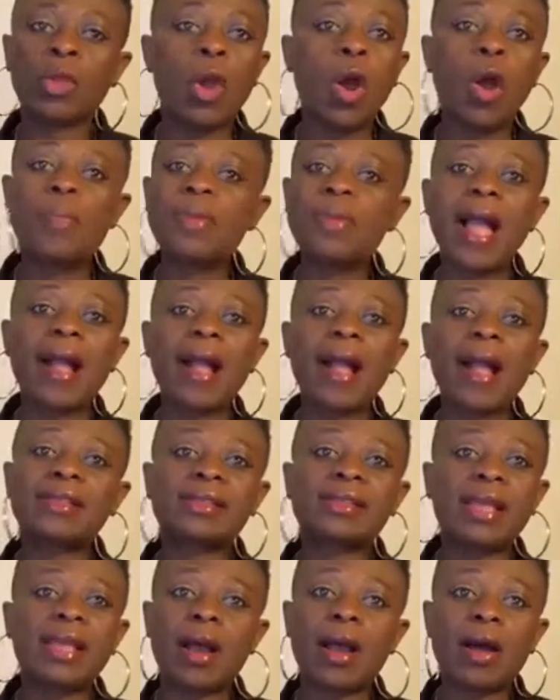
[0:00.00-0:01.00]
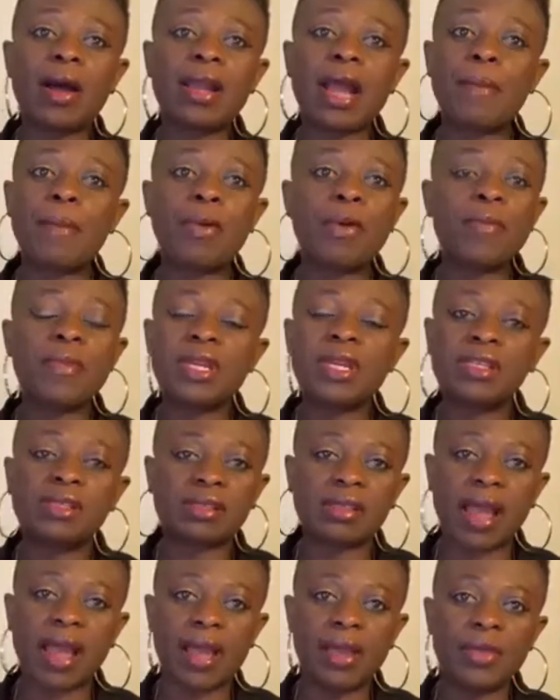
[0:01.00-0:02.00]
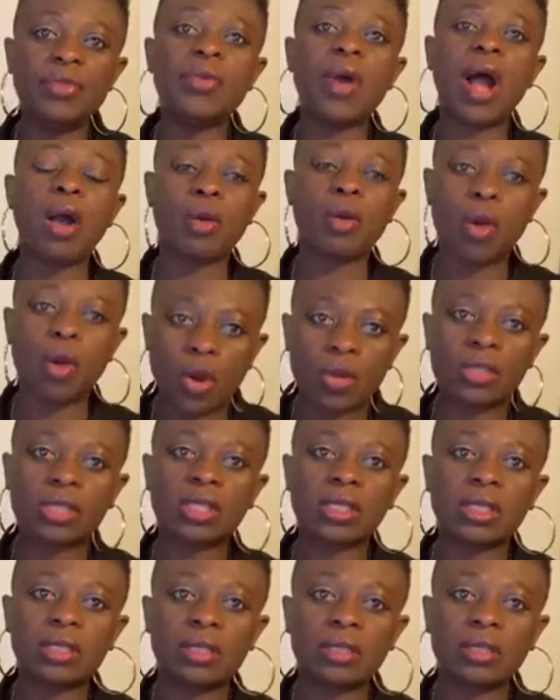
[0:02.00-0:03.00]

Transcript: Obianka said, honorable minister, you are God.